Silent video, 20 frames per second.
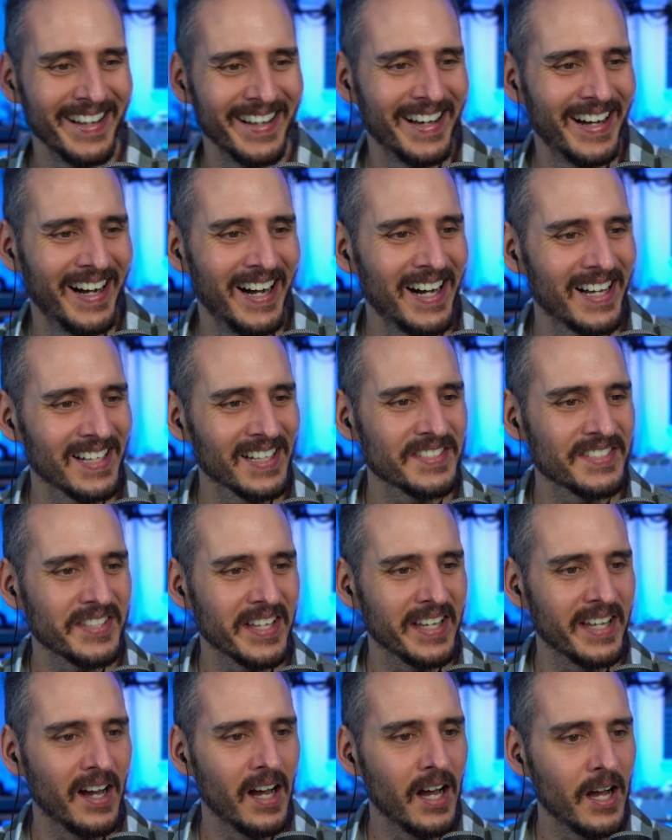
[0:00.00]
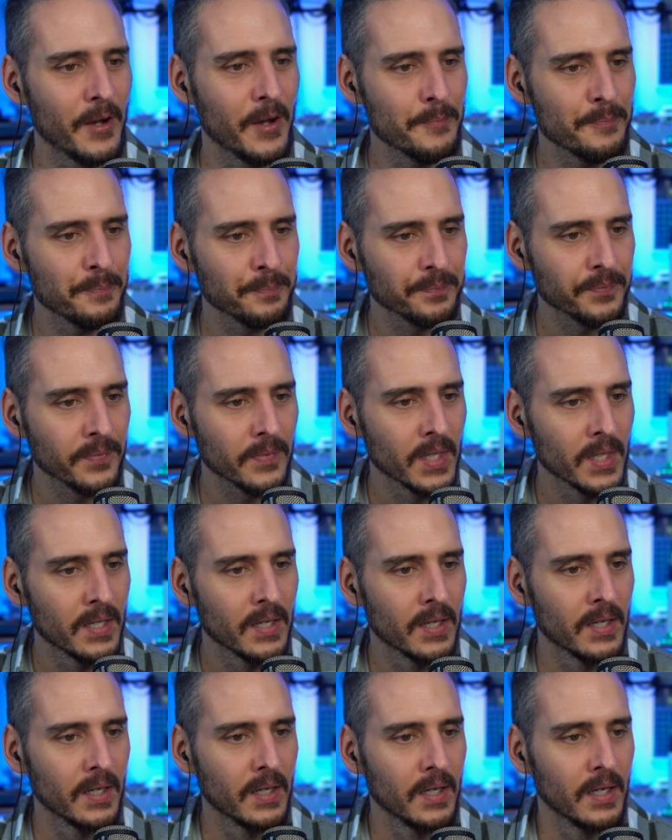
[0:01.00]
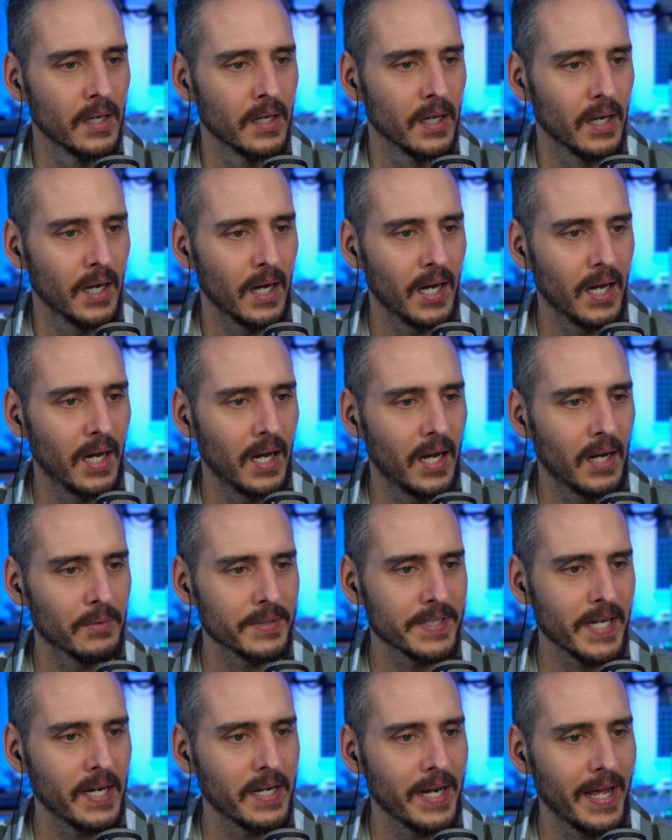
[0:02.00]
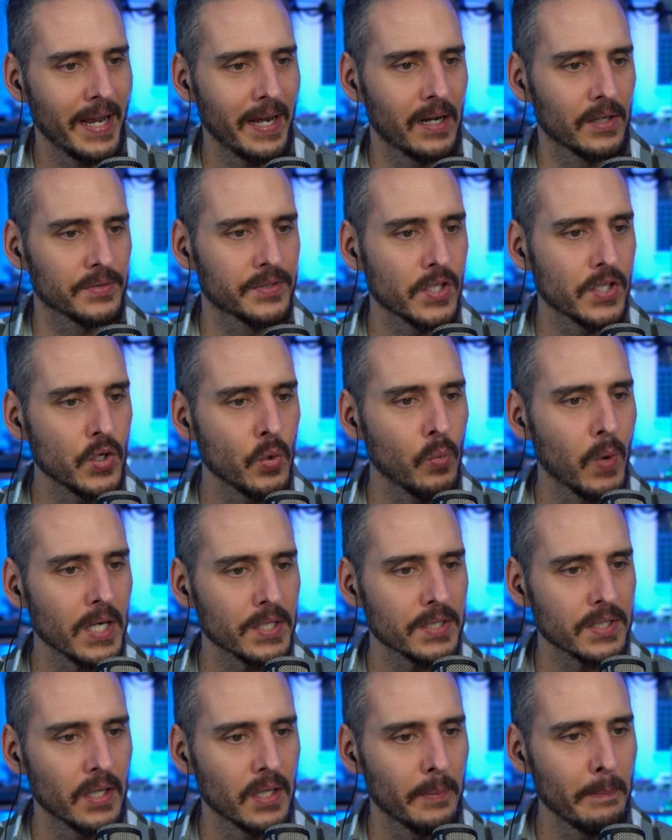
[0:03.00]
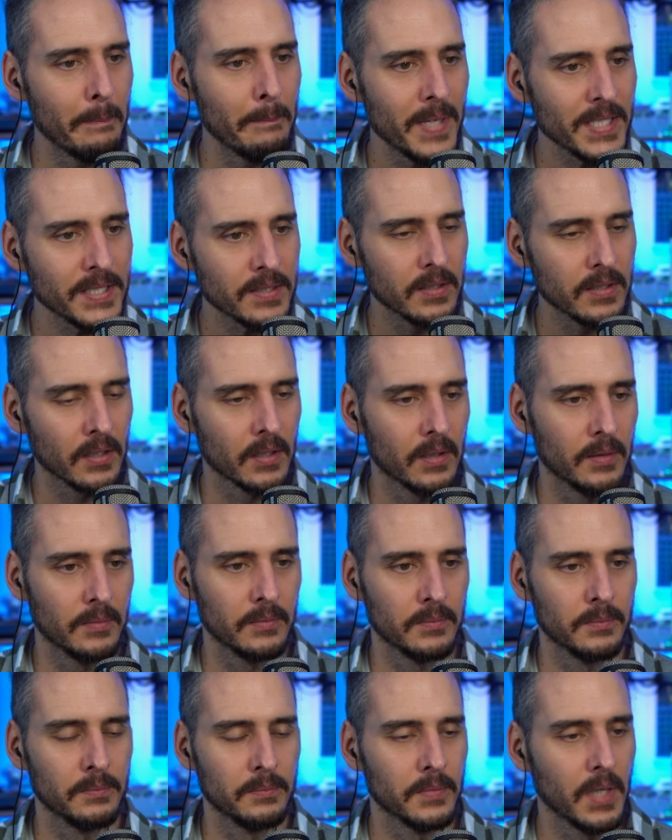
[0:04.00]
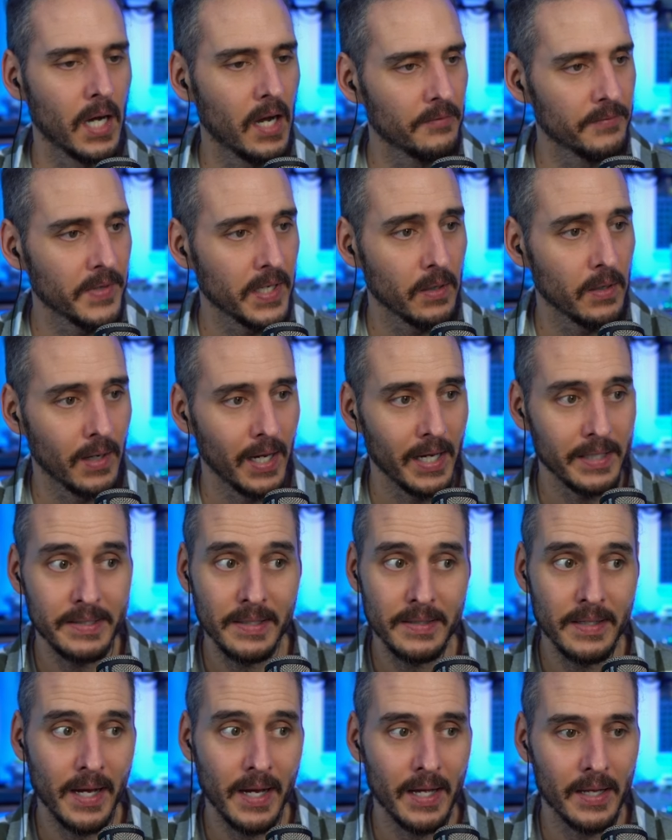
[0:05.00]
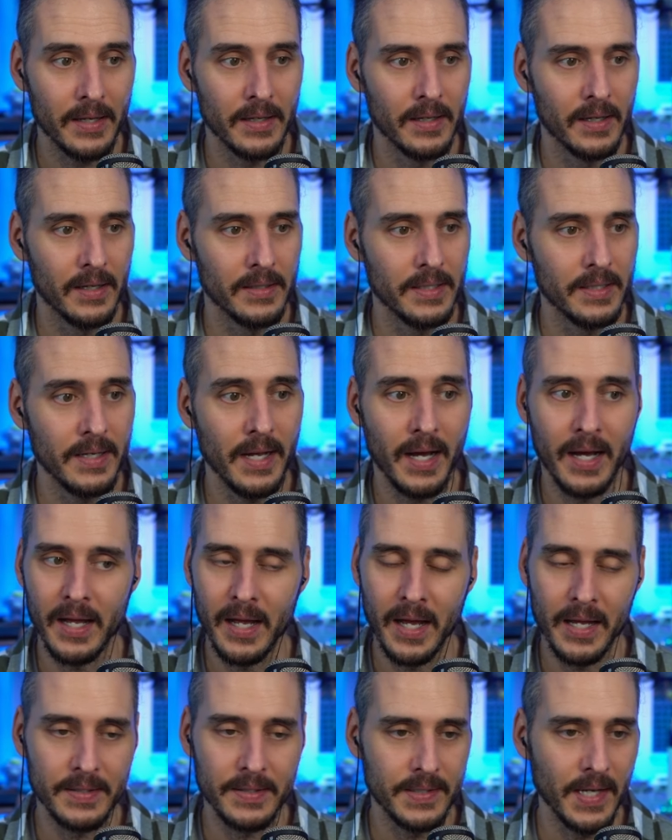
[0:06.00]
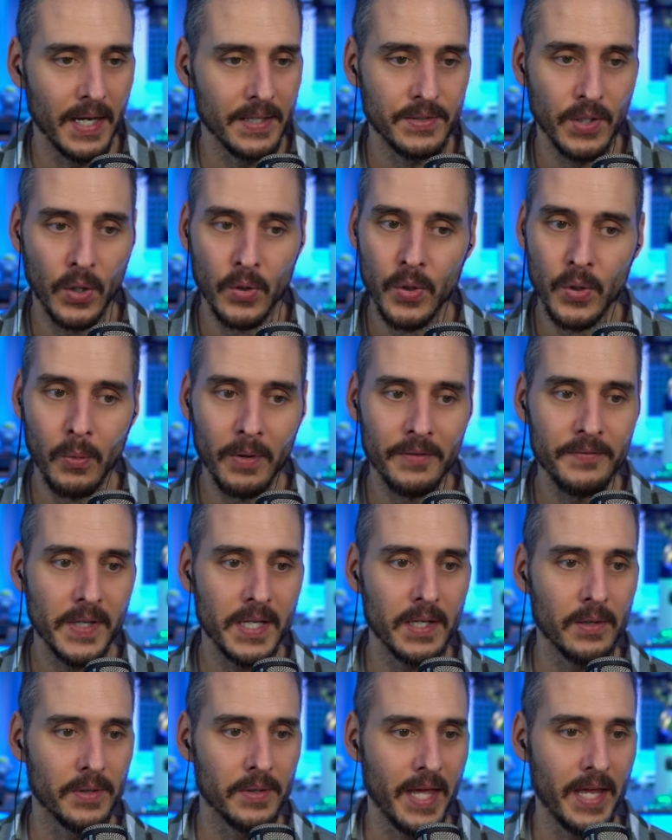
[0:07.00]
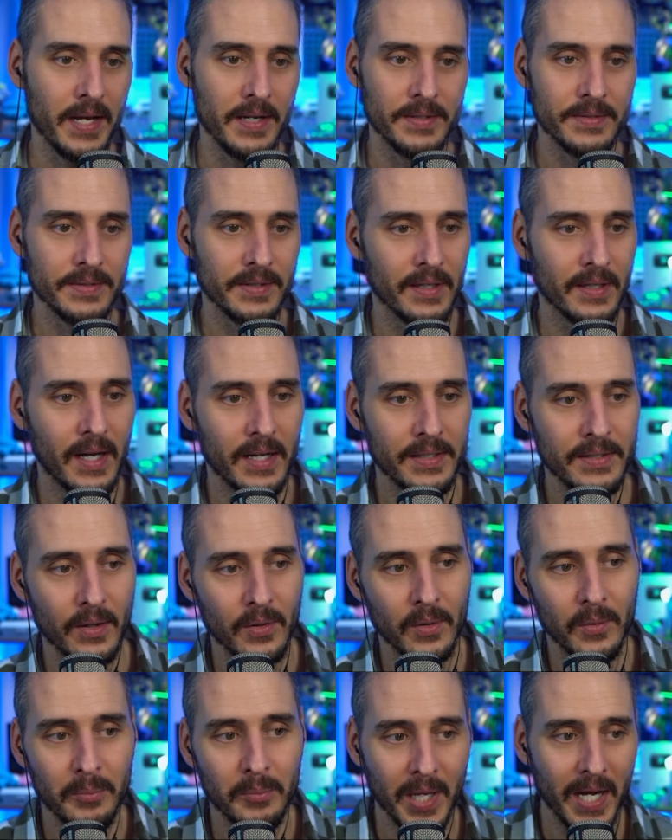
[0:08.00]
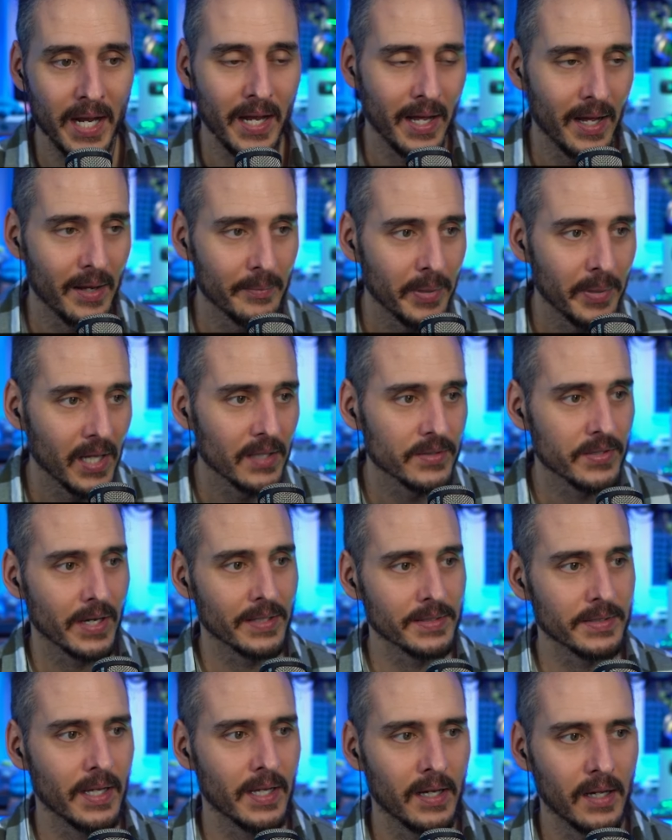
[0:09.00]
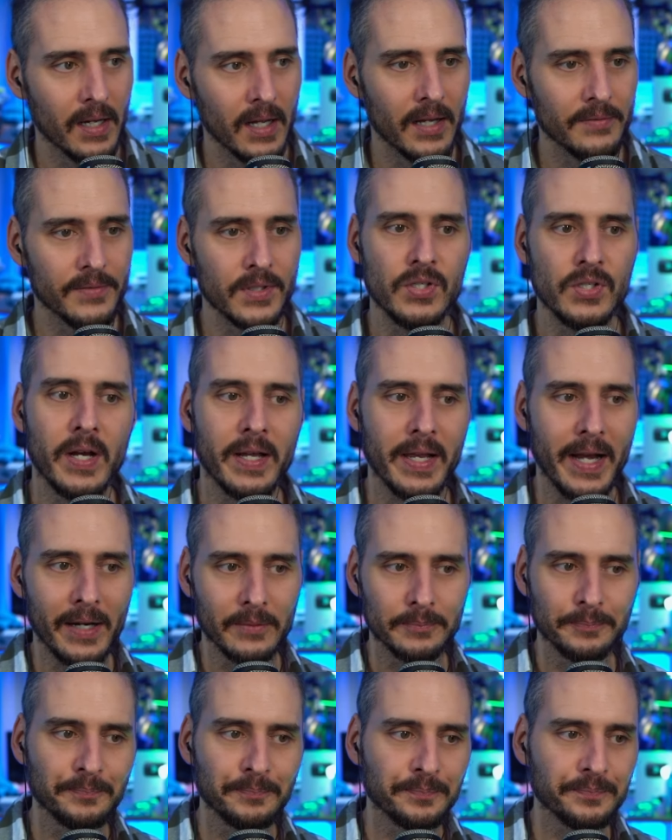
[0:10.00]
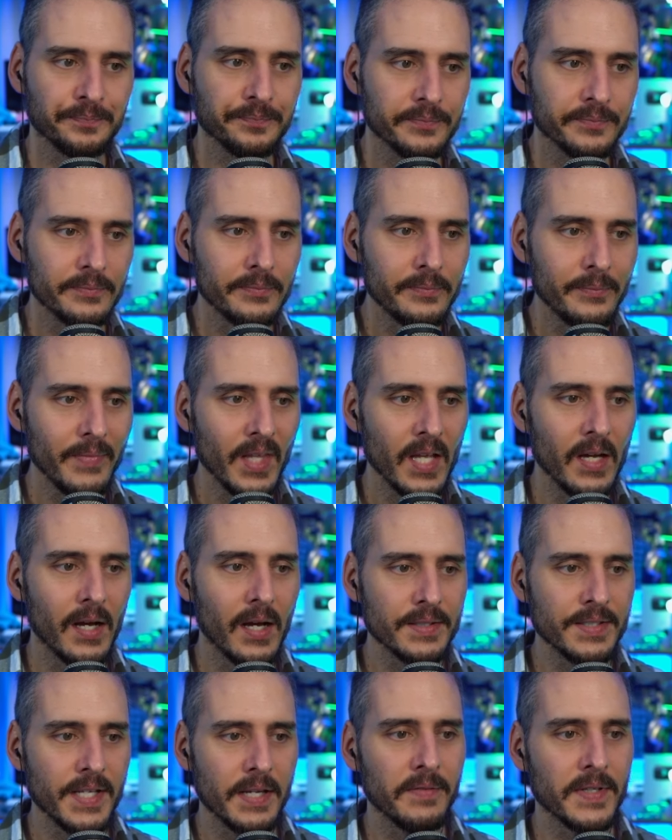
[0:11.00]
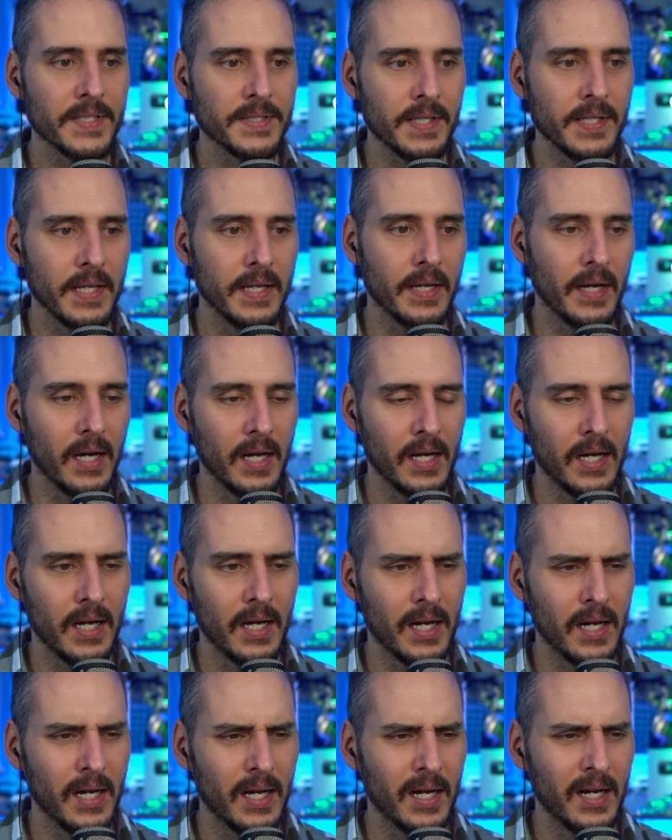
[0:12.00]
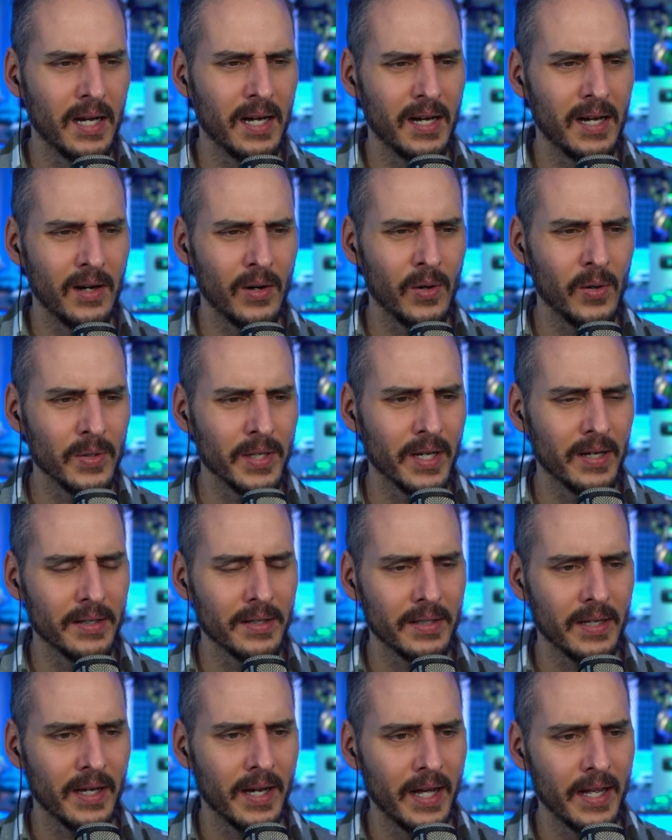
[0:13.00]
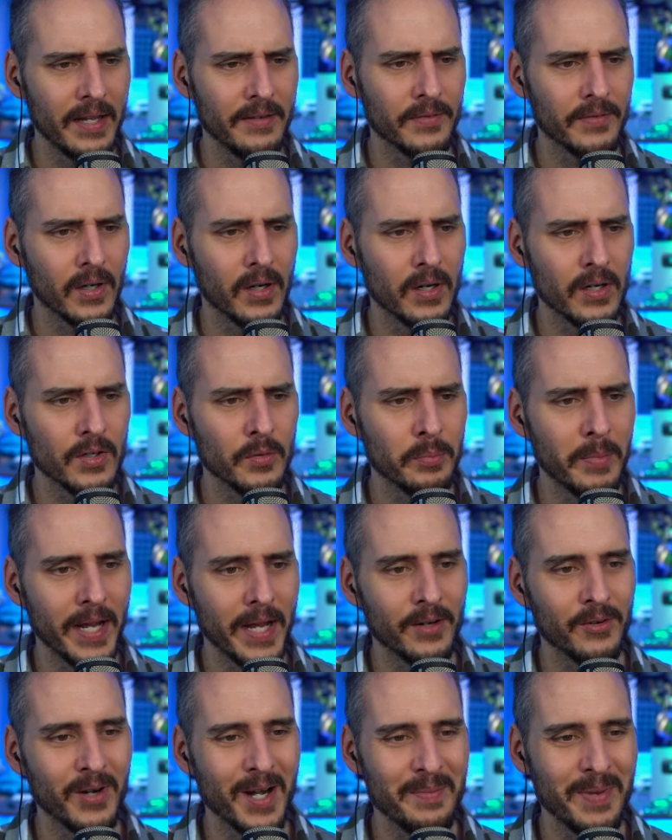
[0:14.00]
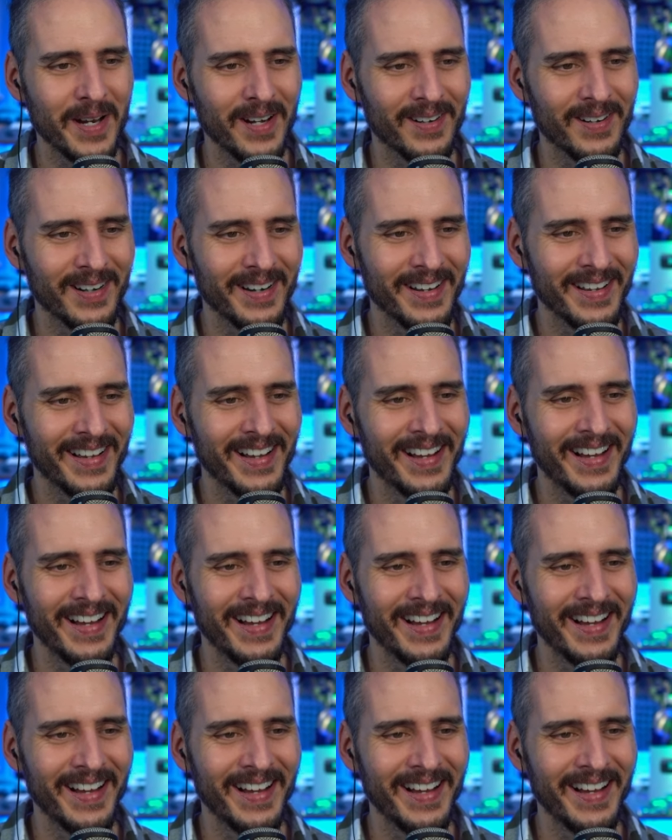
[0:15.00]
uh, let's see. Um, uh, retired night owl. Did you watch the Mister uh, video? I did not. I did not. I, I don't know what video that is. I don't. But I, I apologize. I'll have to check it out. Uh, Xavier's D, uh, hold on. I've earned my gray beard. Uh,